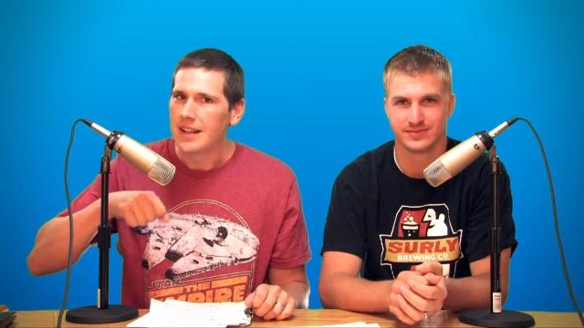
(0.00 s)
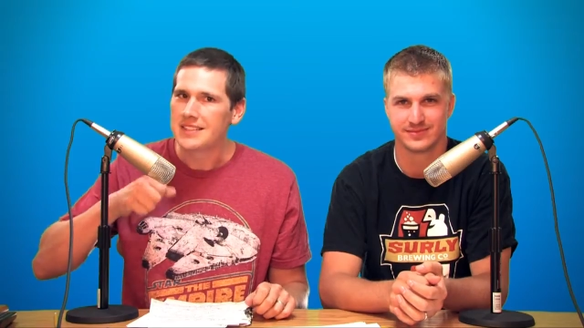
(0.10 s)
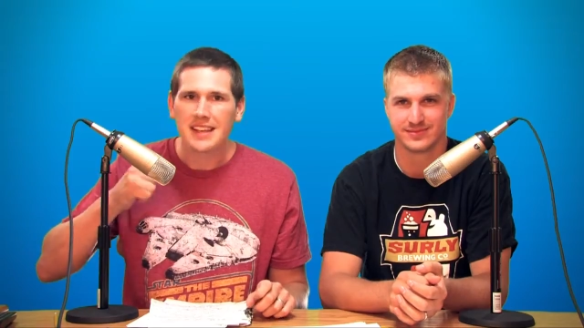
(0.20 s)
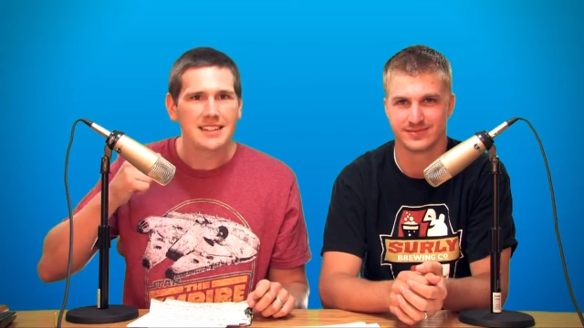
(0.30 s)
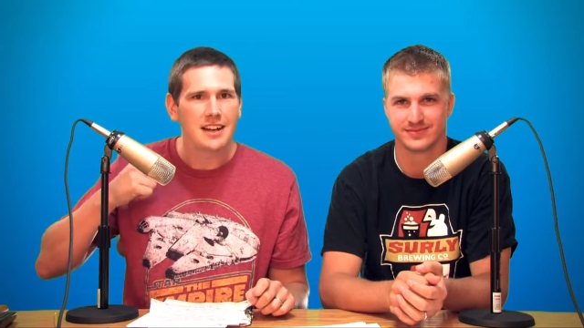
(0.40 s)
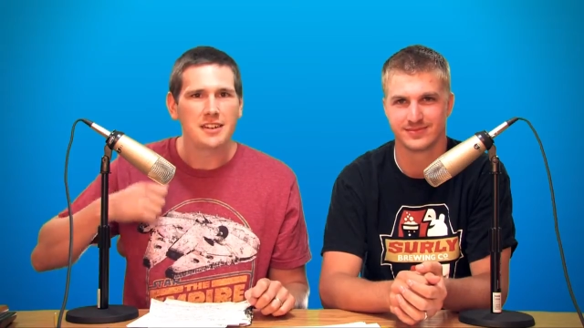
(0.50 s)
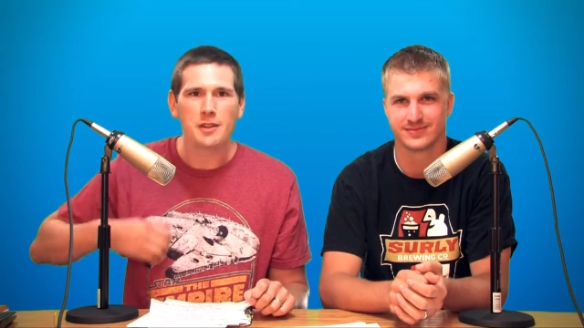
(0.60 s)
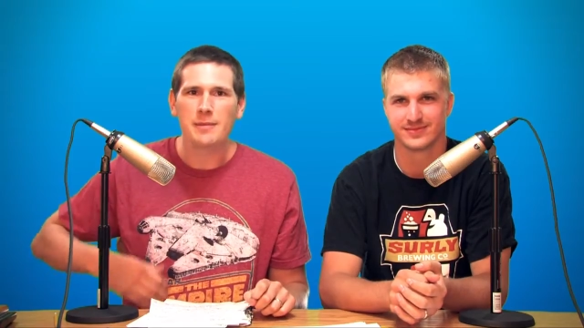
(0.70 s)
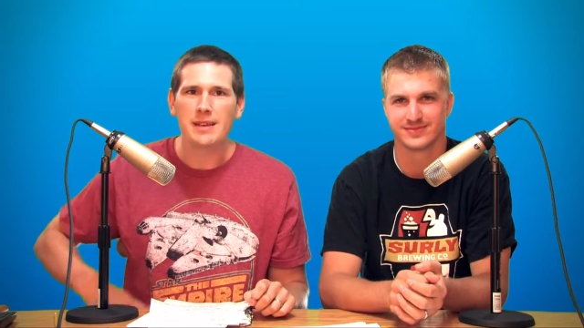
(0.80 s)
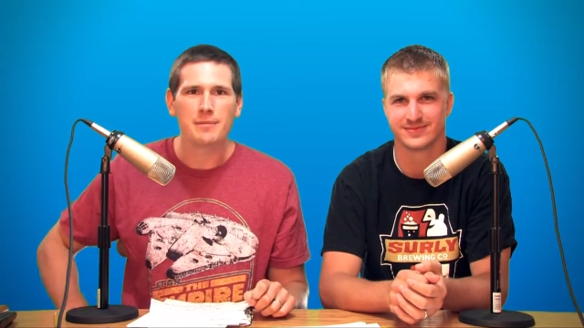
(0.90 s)
Speaker 1: Let's get down to the
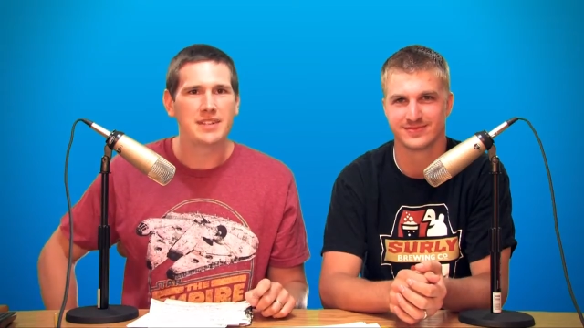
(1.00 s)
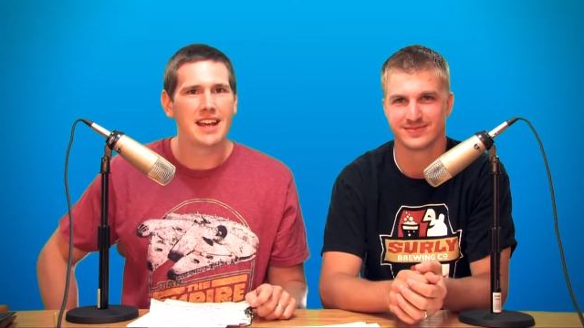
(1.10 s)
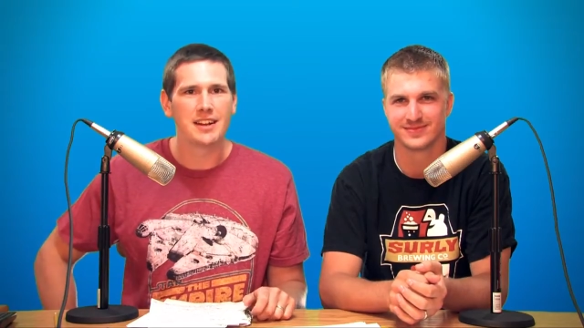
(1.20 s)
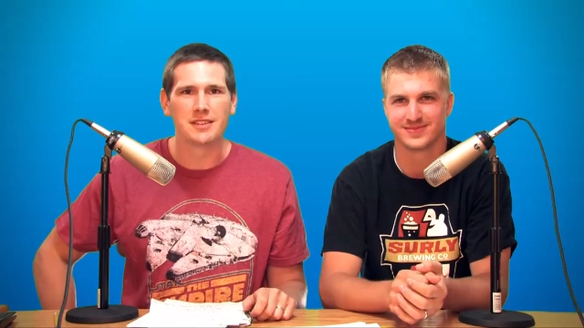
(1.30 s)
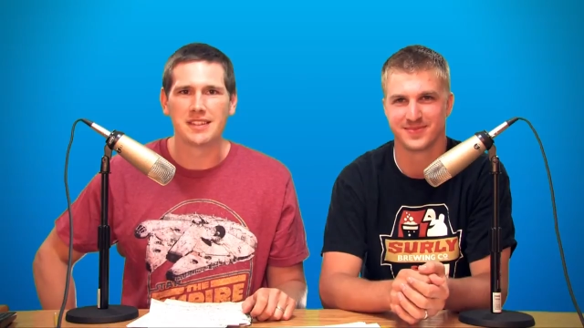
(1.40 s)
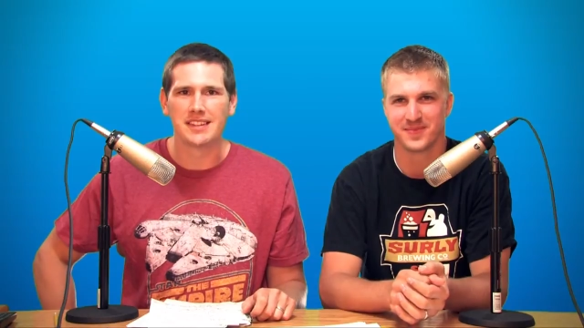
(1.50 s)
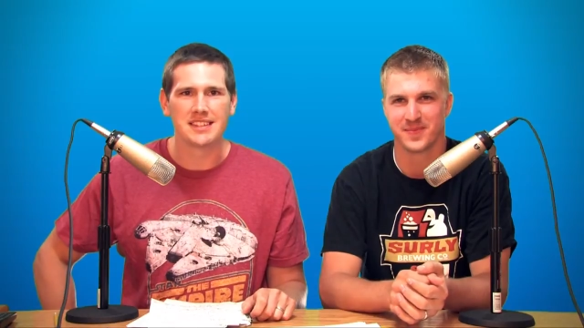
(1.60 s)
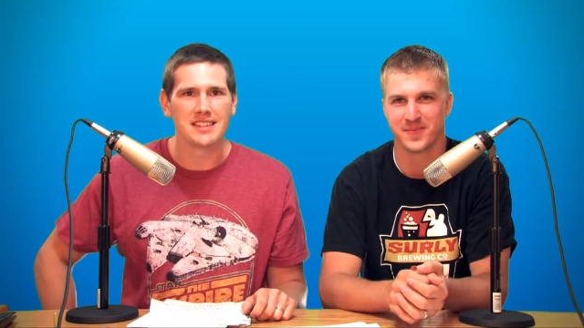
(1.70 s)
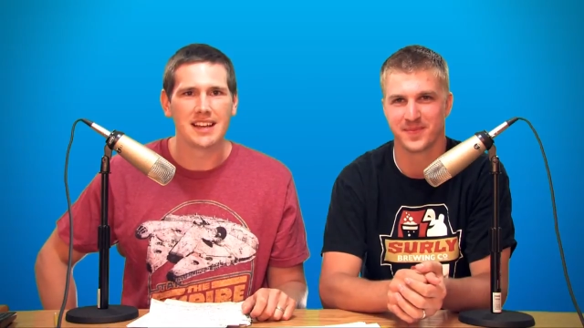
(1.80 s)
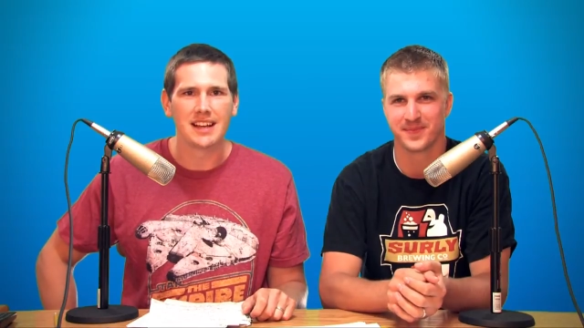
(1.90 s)
meat and potatoes of this
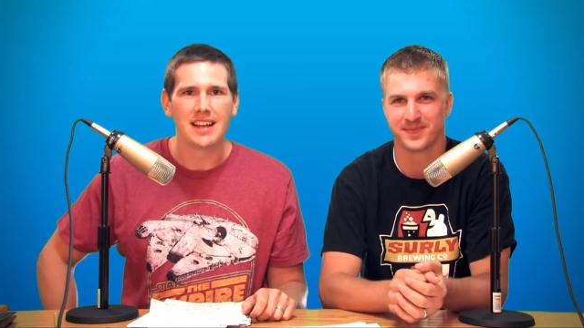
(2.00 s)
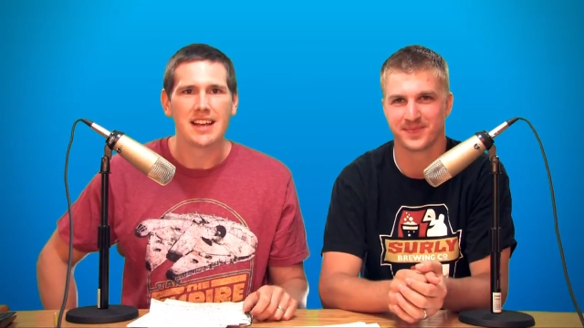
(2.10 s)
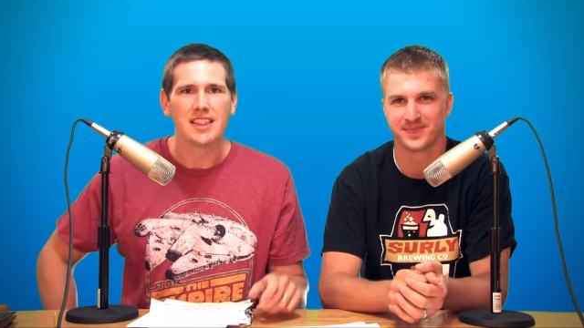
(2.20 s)
thing